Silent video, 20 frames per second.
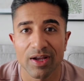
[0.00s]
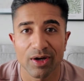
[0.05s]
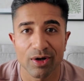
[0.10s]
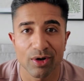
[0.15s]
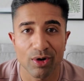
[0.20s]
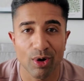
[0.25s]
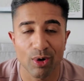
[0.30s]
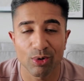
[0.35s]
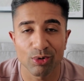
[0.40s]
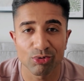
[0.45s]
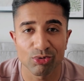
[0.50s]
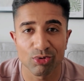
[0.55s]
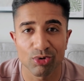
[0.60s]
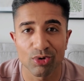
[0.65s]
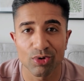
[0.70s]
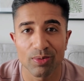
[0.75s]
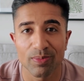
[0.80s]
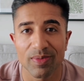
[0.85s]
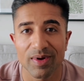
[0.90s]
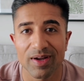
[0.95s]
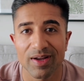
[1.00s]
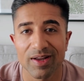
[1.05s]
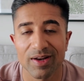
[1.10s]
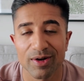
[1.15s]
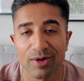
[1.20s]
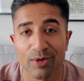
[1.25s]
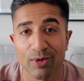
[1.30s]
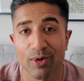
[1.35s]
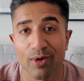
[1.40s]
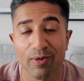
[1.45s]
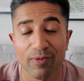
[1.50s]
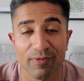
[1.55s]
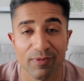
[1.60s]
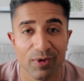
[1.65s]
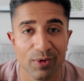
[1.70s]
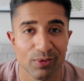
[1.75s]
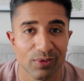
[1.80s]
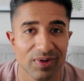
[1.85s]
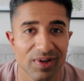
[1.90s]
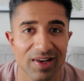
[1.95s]
cold room, no
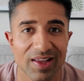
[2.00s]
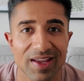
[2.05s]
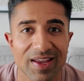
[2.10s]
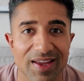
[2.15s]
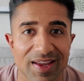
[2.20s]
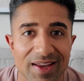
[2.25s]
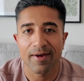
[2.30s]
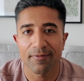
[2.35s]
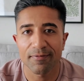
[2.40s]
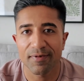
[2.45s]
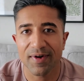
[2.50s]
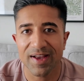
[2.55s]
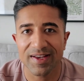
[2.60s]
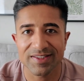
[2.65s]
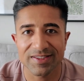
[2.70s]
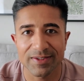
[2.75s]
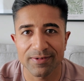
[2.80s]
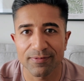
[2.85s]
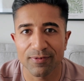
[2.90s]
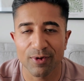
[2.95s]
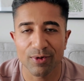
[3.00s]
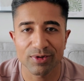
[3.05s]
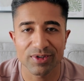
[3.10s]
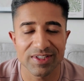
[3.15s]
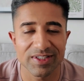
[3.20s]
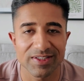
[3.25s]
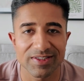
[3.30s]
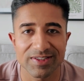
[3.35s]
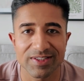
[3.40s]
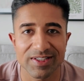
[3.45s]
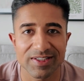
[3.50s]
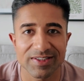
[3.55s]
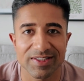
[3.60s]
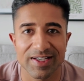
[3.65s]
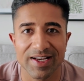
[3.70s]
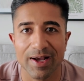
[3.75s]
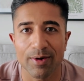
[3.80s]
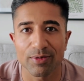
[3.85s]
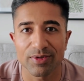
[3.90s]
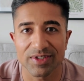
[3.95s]
food late, fast 14 to
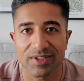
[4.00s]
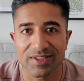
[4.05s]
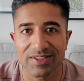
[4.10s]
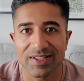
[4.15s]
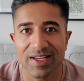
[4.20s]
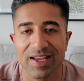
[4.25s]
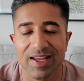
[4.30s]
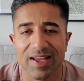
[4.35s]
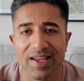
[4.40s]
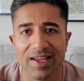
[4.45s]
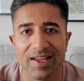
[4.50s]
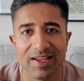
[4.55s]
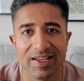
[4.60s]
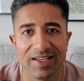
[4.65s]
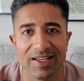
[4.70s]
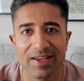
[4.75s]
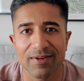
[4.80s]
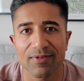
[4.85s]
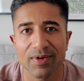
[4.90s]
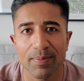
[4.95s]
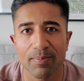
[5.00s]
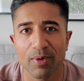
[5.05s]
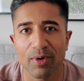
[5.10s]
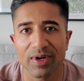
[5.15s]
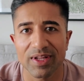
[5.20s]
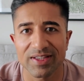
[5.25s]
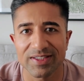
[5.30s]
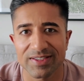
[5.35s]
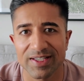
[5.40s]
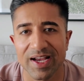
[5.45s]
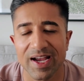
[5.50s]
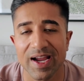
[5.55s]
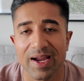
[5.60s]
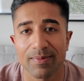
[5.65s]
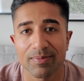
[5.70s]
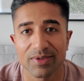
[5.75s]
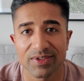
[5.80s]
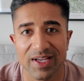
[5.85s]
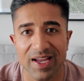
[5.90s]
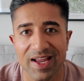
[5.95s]
16 hours a day, give your body
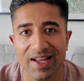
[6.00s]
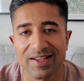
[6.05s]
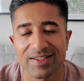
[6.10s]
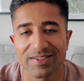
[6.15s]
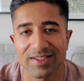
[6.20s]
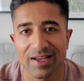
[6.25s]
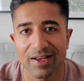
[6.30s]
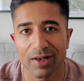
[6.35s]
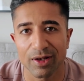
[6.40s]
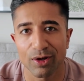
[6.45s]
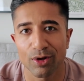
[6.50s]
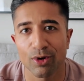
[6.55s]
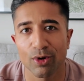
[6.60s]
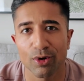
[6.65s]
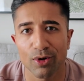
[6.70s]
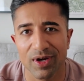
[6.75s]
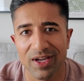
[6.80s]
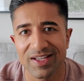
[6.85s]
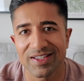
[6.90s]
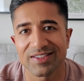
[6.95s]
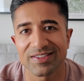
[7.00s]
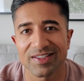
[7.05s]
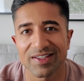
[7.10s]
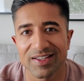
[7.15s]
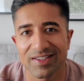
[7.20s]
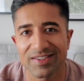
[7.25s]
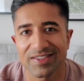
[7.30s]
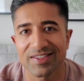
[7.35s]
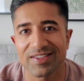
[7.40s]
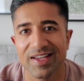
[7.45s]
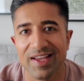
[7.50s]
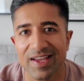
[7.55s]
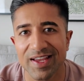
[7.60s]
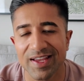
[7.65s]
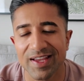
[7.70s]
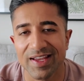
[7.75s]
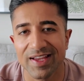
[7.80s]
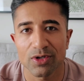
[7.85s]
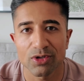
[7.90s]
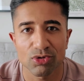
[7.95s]
time to enter a low insulin
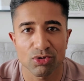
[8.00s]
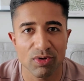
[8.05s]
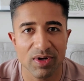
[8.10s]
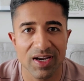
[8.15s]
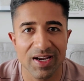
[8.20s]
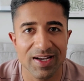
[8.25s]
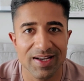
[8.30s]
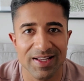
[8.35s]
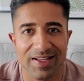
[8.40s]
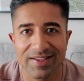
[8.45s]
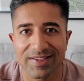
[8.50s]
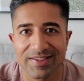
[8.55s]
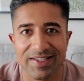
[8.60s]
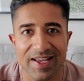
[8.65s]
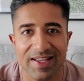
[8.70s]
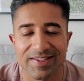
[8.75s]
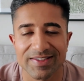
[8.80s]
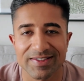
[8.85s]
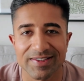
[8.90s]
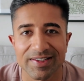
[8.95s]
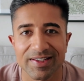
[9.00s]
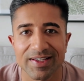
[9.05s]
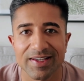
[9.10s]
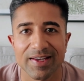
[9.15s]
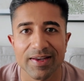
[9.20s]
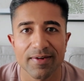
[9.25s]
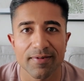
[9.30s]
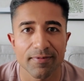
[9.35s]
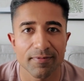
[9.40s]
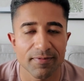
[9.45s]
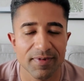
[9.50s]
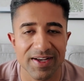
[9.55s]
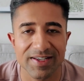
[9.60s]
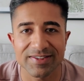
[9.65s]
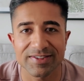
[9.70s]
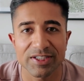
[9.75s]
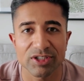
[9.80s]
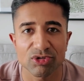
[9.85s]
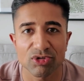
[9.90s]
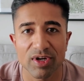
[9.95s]
state, train intensely,
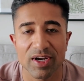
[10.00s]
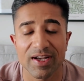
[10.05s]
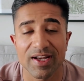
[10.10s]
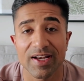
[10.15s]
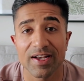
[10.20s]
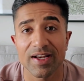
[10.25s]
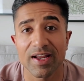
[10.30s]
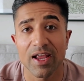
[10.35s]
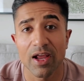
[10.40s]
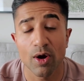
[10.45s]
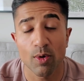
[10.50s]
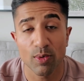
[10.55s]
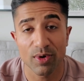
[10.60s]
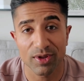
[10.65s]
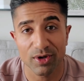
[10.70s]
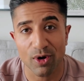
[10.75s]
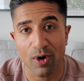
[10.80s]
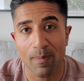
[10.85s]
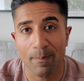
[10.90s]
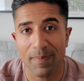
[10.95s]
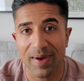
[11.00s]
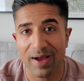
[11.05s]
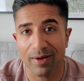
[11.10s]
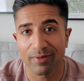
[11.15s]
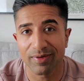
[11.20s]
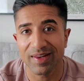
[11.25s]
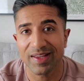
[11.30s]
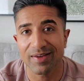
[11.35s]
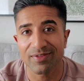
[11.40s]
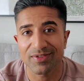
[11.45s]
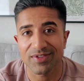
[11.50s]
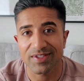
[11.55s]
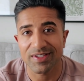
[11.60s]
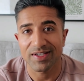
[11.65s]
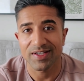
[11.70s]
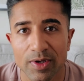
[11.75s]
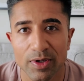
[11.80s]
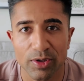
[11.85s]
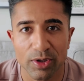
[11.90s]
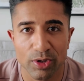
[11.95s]
faster training with compound lifts,
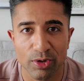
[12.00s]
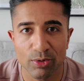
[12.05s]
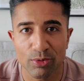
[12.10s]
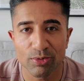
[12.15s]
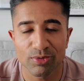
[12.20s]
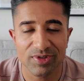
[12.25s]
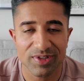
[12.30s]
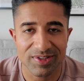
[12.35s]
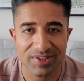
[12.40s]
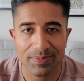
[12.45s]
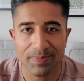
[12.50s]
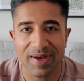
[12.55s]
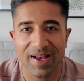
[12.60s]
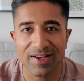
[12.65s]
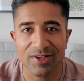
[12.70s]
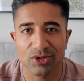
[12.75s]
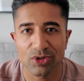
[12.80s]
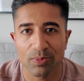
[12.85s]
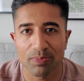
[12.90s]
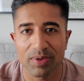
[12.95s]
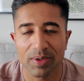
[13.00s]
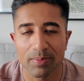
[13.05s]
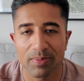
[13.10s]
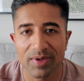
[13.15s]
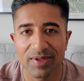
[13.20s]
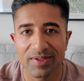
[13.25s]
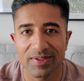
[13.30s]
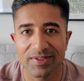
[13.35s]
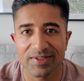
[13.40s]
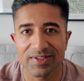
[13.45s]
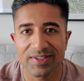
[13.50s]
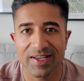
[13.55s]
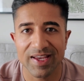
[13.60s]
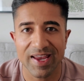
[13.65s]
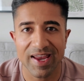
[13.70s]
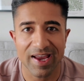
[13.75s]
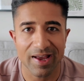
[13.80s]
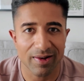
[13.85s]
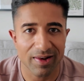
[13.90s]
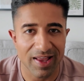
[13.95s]
use smart supplements,
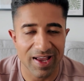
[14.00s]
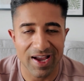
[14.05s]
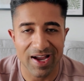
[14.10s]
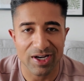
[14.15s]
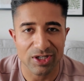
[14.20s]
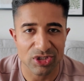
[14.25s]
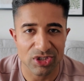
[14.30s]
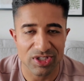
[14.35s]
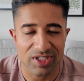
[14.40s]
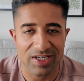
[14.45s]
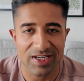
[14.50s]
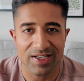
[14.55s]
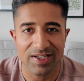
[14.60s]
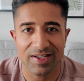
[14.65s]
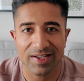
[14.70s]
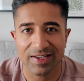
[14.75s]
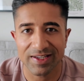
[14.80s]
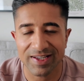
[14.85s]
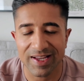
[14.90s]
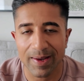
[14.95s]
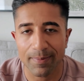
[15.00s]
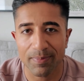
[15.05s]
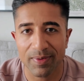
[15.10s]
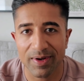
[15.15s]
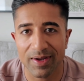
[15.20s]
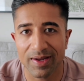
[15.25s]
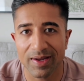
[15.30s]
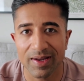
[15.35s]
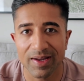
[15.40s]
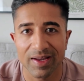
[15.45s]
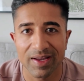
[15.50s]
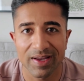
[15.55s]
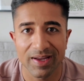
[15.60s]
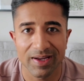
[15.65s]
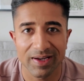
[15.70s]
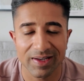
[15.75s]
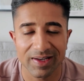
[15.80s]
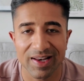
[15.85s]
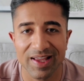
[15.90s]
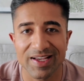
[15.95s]
L-arginine, GABA,
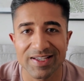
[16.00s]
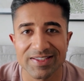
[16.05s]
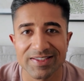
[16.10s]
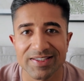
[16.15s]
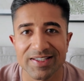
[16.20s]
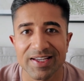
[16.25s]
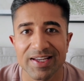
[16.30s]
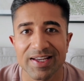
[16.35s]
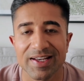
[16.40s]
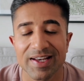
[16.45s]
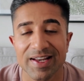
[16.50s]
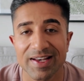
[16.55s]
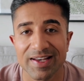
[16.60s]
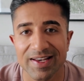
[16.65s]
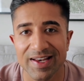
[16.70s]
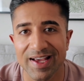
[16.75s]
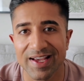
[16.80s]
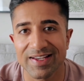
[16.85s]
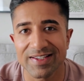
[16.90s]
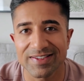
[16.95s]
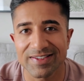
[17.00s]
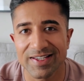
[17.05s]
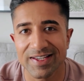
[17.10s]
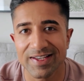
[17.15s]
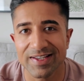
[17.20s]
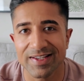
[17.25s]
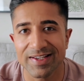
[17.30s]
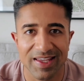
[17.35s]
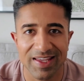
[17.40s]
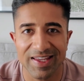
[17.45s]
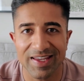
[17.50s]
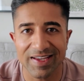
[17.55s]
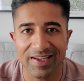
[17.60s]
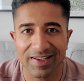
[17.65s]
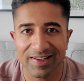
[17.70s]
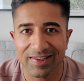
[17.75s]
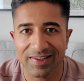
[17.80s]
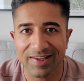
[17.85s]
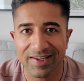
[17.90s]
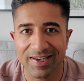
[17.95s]
glycine, niacin, eat
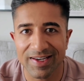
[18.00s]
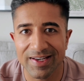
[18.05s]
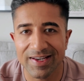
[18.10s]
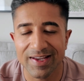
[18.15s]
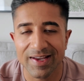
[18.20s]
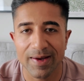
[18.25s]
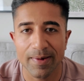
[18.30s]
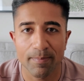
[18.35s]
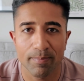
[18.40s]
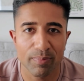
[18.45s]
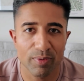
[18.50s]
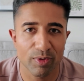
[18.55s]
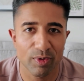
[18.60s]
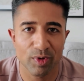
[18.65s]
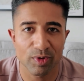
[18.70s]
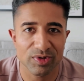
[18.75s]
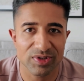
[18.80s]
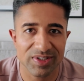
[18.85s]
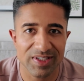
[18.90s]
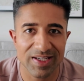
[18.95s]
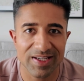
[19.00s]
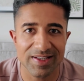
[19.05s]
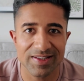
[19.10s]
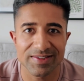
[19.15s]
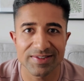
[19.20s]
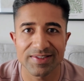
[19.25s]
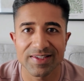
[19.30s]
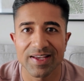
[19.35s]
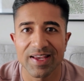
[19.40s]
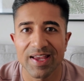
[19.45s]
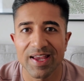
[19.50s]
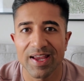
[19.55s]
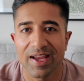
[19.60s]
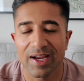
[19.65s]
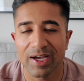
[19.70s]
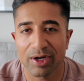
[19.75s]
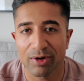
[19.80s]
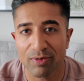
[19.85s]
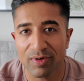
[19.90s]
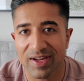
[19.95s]
clean, proteins,
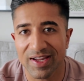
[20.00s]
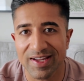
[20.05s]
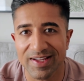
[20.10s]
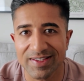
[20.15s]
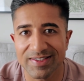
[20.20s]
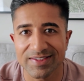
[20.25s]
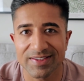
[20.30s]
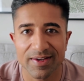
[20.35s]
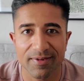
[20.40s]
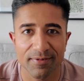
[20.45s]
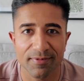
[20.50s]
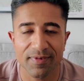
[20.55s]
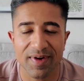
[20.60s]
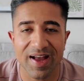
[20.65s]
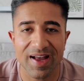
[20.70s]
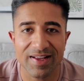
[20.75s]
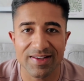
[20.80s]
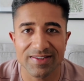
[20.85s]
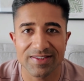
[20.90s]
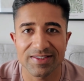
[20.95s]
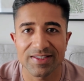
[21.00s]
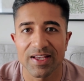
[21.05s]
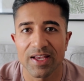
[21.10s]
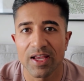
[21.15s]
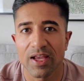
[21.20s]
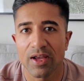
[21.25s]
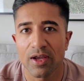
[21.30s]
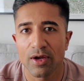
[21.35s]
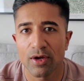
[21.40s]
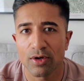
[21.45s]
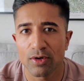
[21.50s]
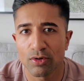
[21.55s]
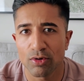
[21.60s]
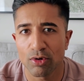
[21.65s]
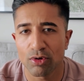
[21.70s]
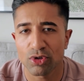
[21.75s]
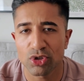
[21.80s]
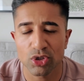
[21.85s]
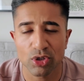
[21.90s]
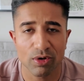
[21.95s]
greens, fats,
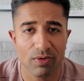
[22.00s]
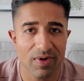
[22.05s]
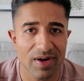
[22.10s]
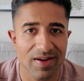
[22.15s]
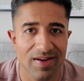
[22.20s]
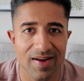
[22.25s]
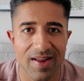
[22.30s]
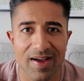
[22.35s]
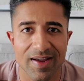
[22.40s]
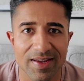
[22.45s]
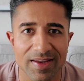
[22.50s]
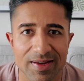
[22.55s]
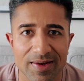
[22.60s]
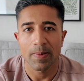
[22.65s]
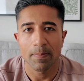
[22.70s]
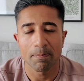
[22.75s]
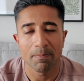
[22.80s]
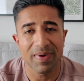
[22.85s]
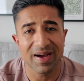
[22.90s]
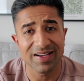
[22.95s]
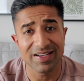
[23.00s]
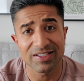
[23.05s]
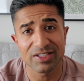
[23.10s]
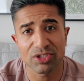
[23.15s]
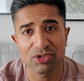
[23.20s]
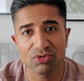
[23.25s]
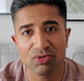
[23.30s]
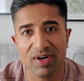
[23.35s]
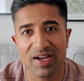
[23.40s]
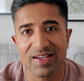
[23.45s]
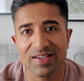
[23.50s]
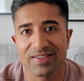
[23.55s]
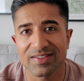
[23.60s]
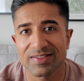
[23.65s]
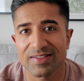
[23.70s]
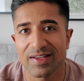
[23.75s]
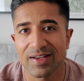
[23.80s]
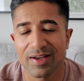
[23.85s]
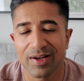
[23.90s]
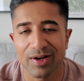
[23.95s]
no sugar at night, manage
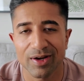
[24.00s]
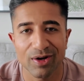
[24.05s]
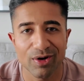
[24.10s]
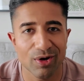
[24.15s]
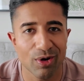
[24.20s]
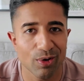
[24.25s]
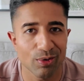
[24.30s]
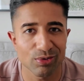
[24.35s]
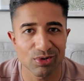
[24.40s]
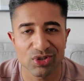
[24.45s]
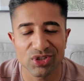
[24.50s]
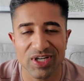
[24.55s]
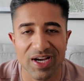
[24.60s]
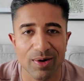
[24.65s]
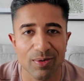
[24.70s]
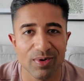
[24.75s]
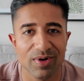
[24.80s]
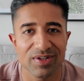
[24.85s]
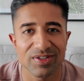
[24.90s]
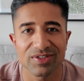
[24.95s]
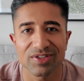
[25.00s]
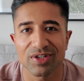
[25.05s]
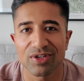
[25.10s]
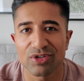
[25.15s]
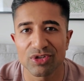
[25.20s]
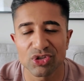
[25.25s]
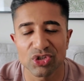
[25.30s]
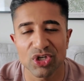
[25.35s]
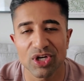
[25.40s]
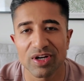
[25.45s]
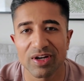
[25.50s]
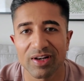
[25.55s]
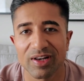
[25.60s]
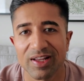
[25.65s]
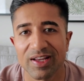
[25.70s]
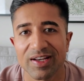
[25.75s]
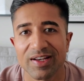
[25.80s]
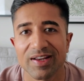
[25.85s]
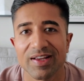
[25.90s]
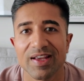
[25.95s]
stress, cold showers,
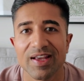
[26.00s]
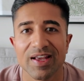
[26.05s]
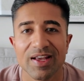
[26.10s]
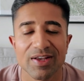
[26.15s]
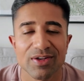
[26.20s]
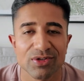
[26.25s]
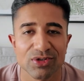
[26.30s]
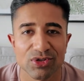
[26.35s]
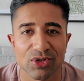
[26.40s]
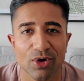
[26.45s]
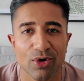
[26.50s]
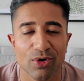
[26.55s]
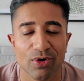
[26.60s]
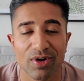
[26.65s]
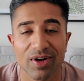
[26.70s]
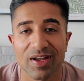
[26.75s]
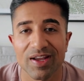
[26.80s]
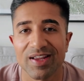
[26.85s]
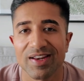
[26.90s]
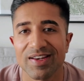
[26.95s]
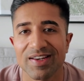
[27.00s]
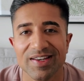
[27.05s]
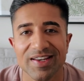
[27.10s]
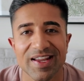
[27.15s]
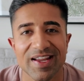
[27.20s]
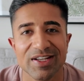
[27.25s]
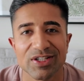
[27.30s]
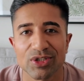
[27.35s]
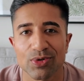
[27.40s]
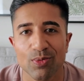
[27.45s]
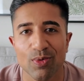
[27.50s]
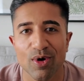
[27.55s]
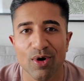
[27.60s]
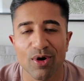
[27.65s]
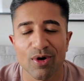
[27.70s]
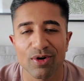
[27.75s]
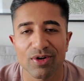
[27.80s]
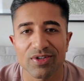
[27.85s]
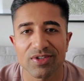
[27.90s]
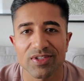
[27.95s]
journaling, sauna, nature
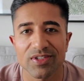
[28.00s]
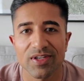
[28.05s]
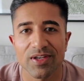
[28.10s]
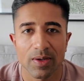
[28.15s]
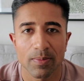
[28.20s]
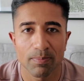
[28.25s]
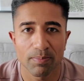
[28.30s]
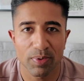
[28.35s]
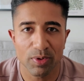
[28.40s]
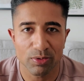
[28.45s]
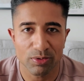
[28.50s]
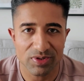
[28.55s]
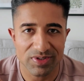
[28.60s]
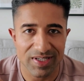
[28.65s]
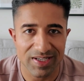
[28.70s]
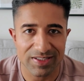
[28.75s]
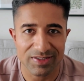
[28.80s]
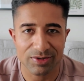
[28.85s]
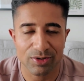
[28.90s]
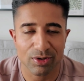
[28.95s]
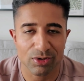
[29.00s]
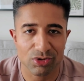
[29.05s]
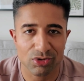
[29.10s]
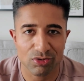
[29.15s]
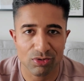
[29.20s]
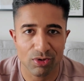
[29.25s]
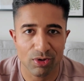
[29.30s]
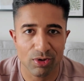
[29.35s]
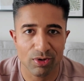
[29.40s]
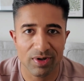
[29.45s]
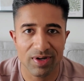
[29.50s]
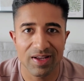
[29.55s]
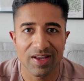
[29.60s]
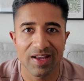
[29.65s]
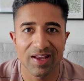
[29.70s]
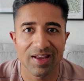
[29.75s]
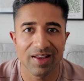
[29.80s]
walks, boost testosterone,